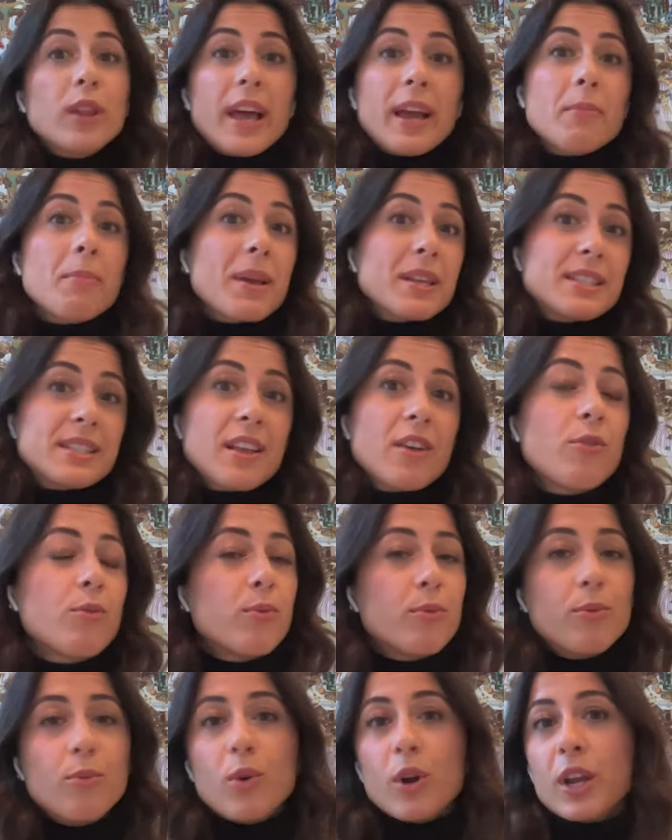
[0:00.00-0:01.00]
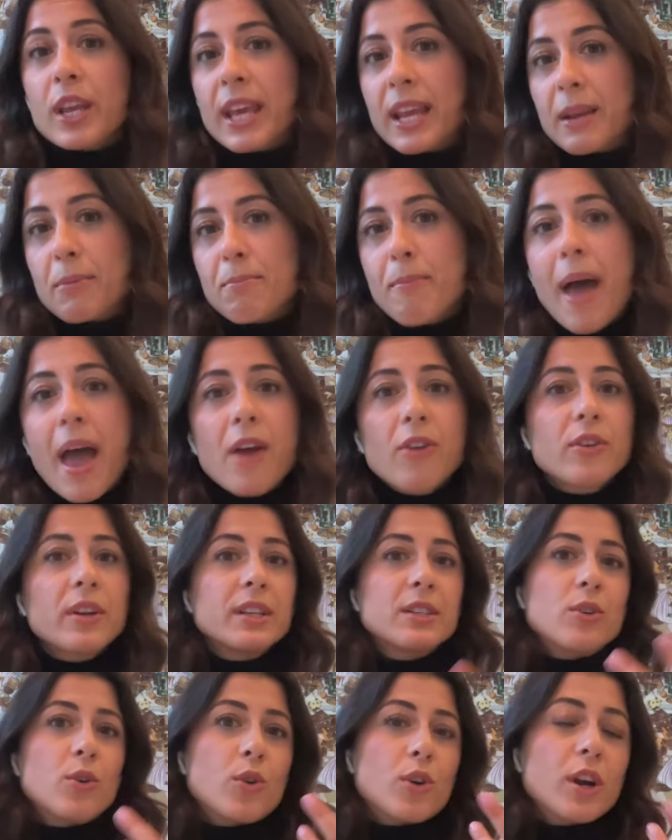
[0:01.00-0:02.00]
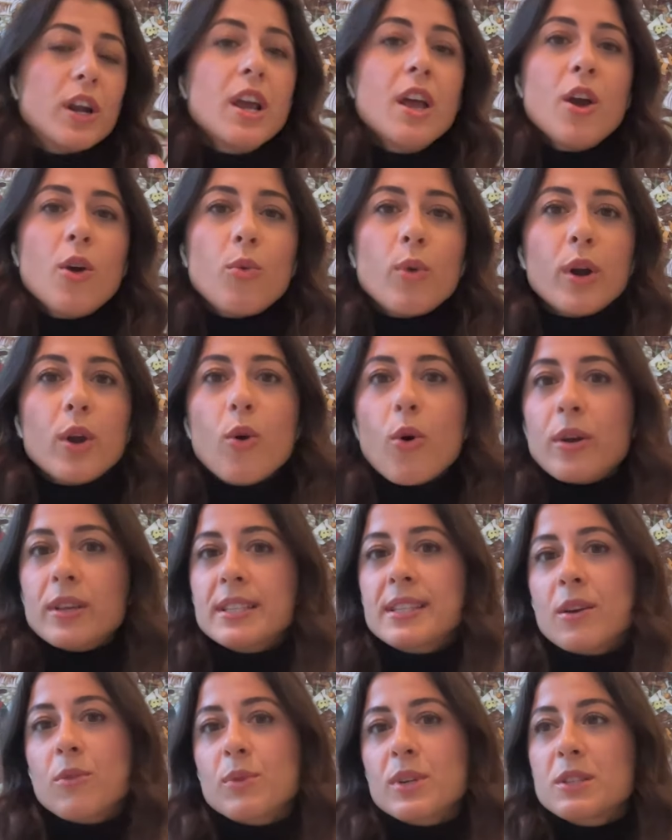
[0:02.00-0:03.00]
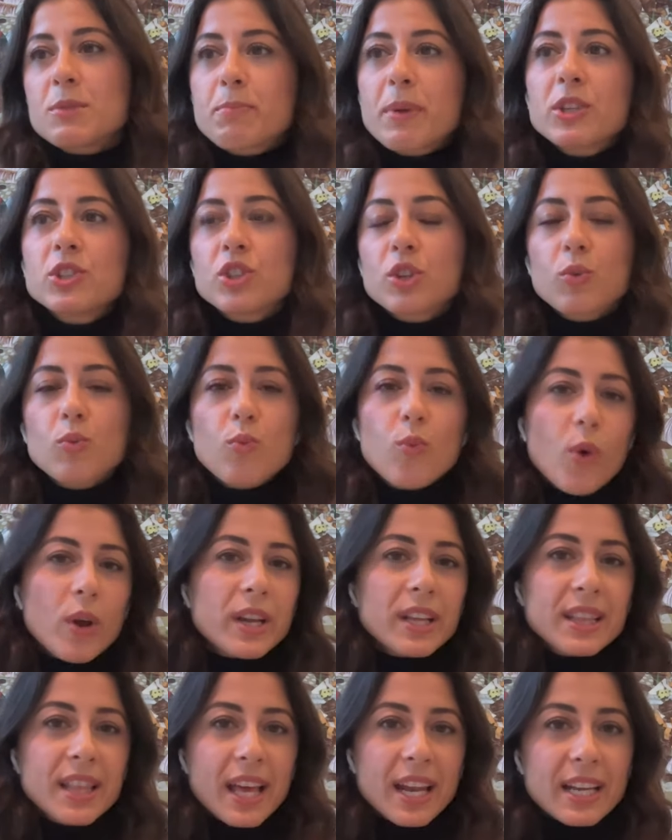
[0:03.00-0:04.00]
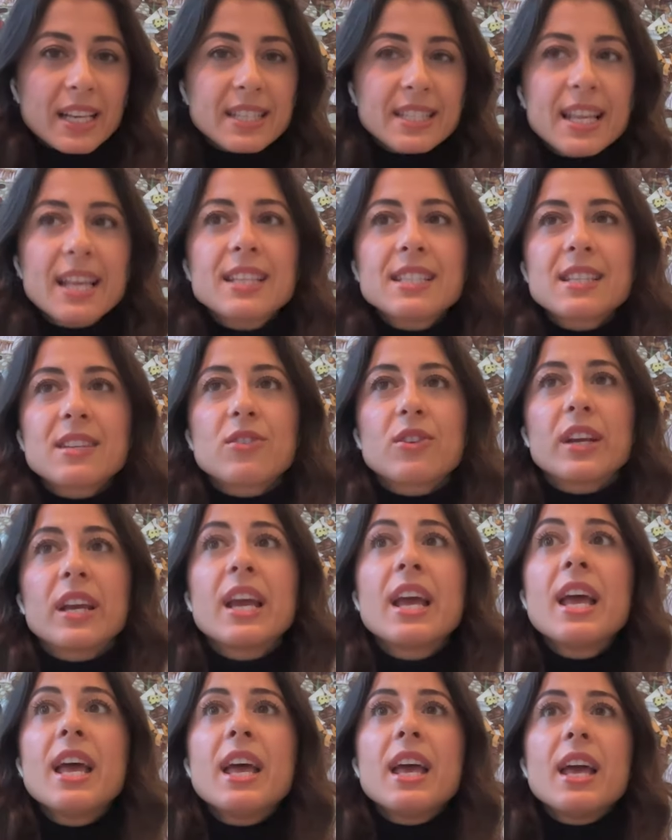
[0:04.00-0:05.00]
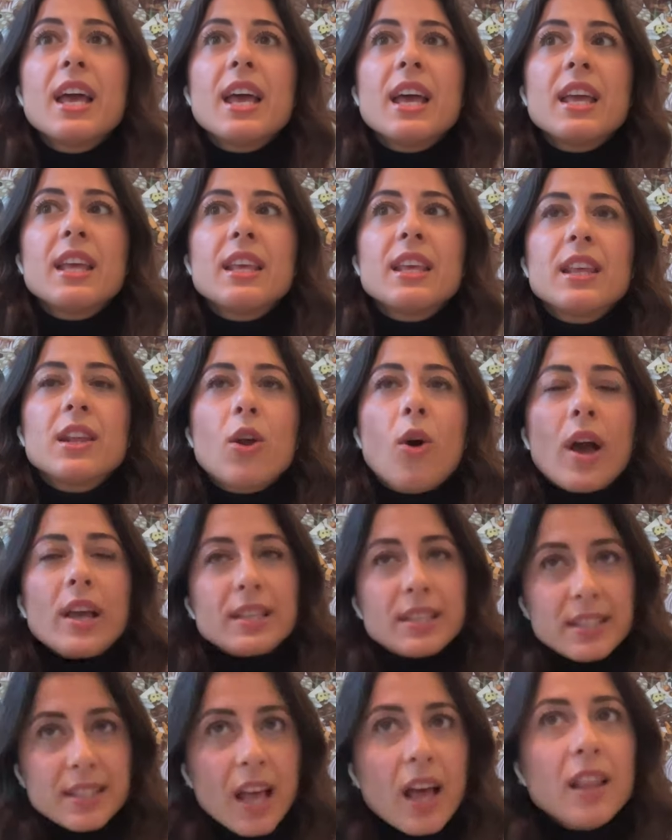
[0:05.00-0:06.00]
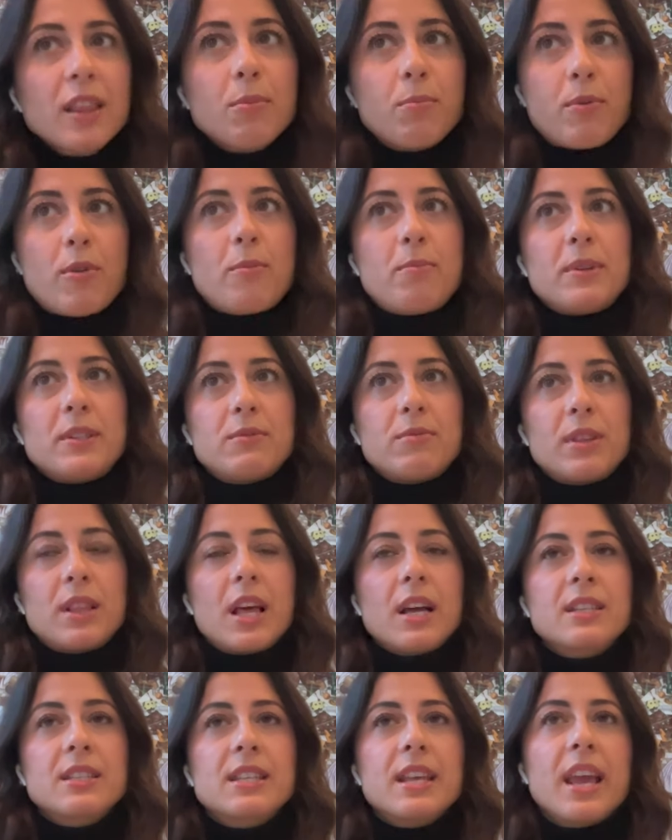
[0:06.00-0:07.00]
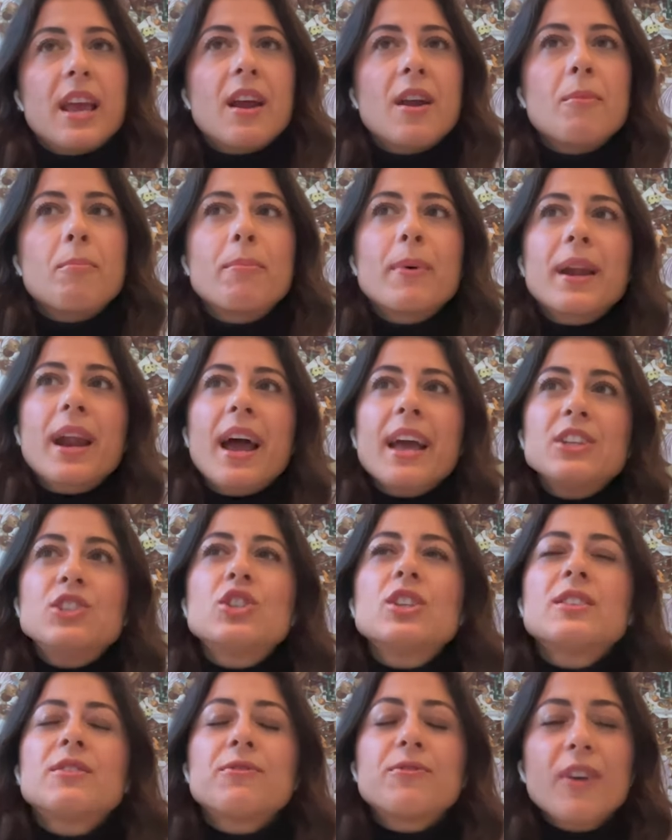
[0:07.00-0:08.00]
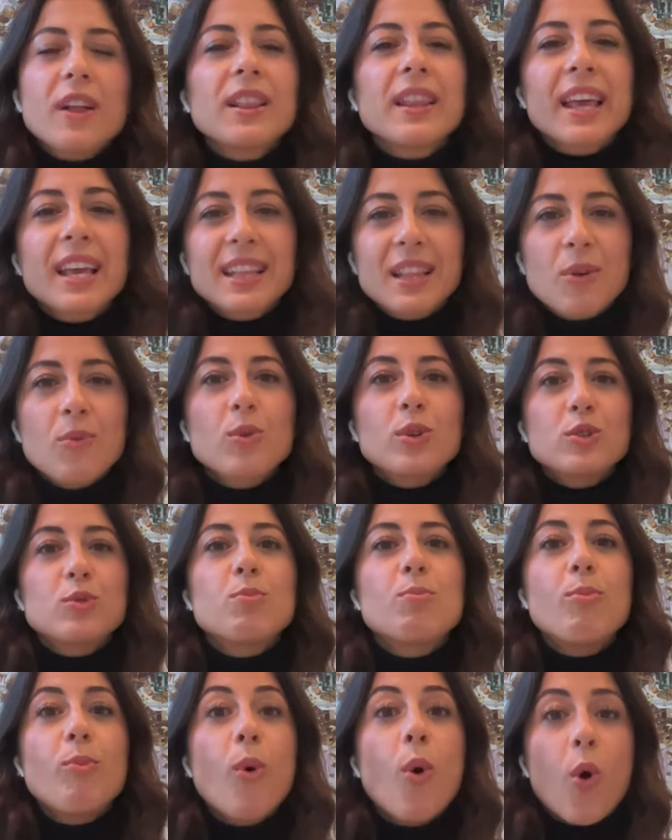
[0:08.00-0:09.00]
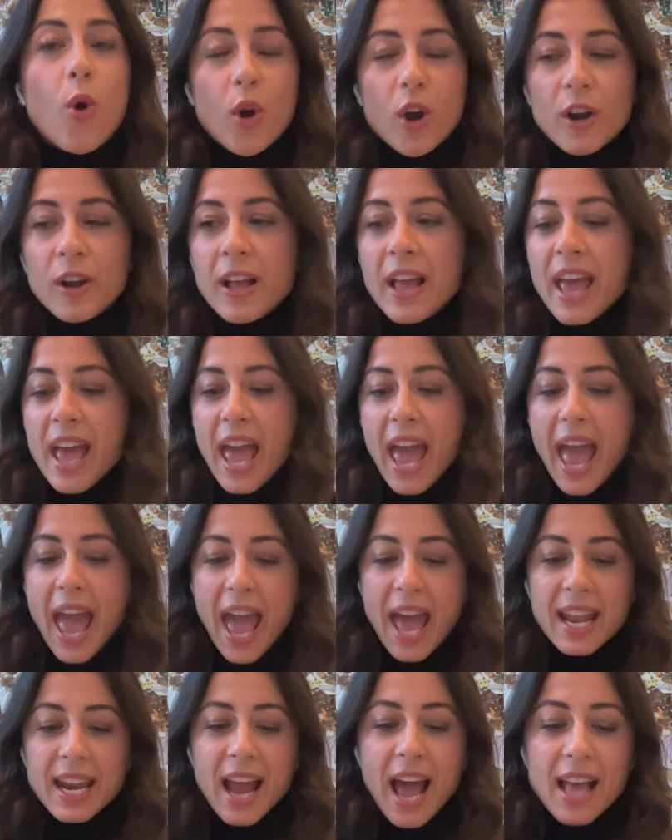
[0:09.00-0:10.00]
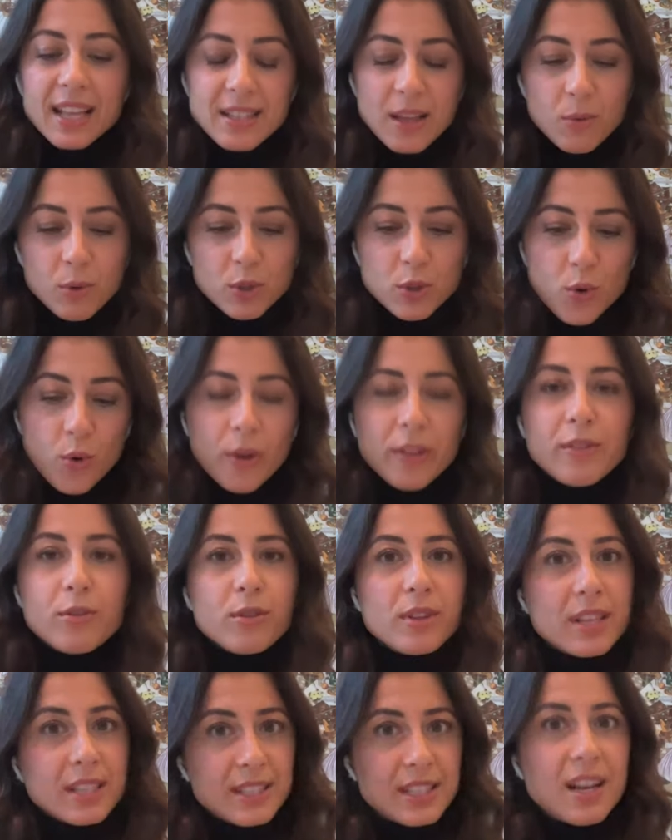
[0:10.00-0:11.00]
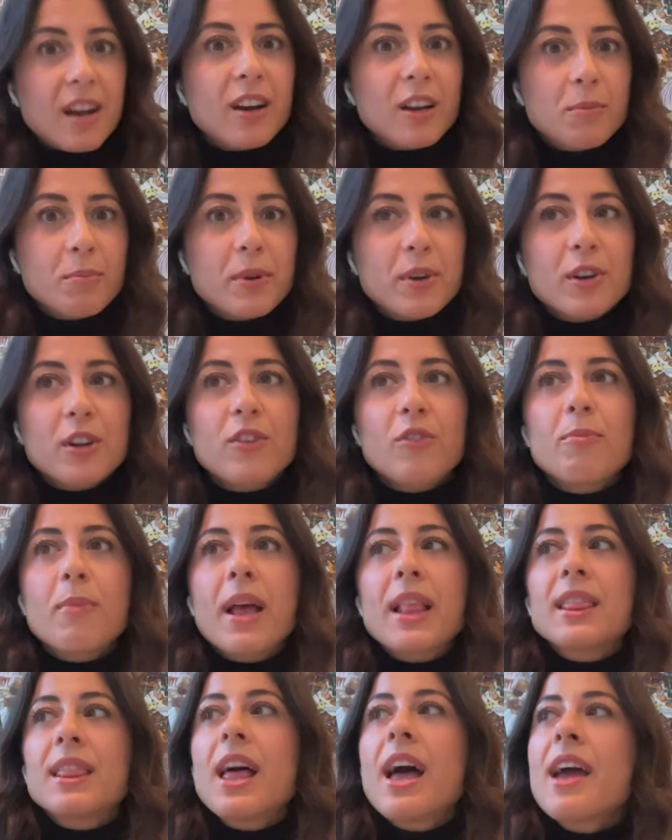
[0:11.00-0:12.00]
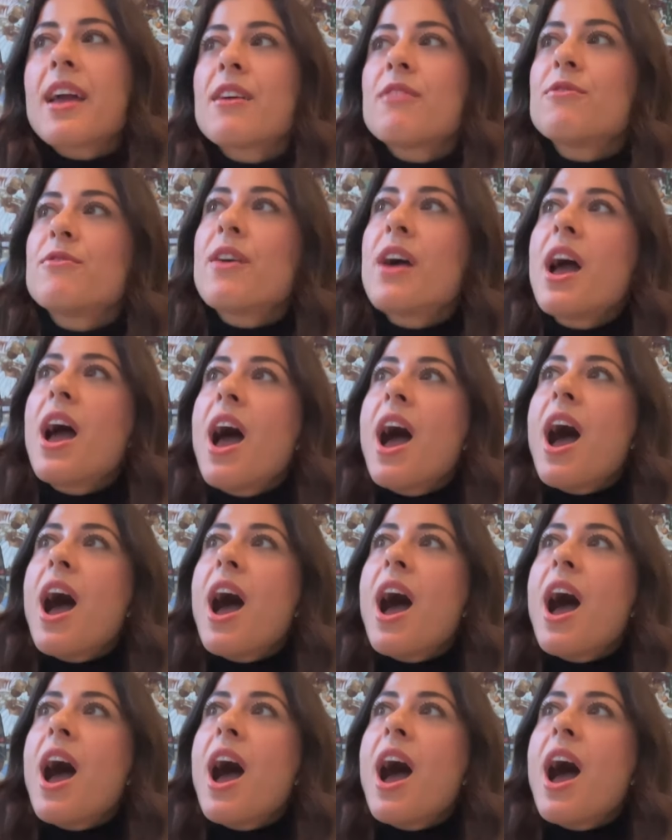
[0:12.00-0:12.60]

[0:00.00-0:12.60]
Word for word: like myself, were getting married or were going somewhere special, wanted that accessory. You know, I saw the purpose with Luxy Hair, but I just felt like there was more. And as I was going through this dark period of my life,